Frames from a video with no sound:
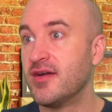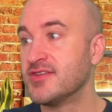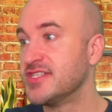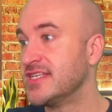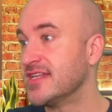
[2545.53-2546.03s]

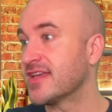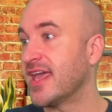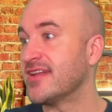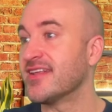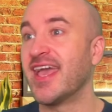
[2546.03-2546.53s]
Argentina,
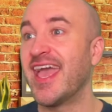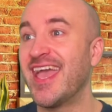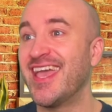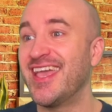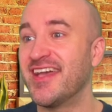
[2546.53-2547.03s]
Canada.
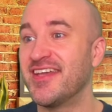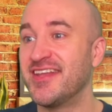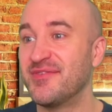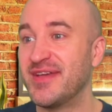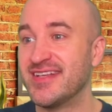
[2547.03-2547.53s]
Hey, how you
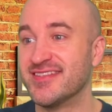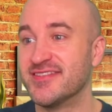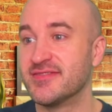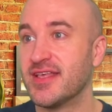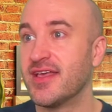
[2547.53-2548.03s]
doing?
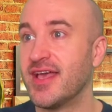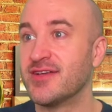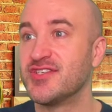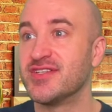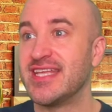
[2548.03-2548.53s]

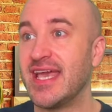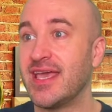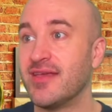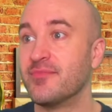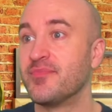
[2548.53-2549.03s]
How's your
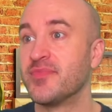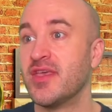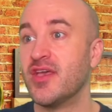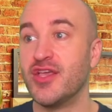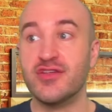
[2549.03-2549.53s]
day?
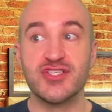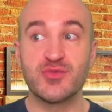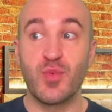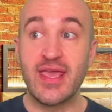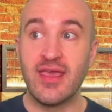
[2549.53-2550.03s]
Are you
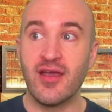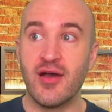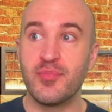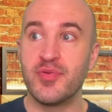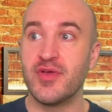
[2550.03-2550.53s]
just waking
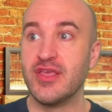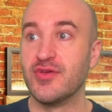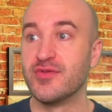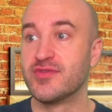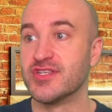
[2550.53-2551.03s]
up? Are
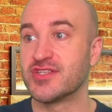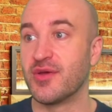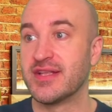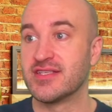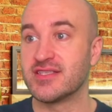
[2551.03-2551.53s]
you just
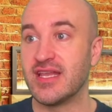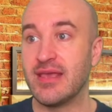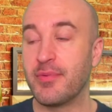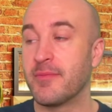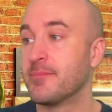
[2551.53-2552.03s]
going to
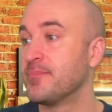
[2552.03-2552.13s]
sleep?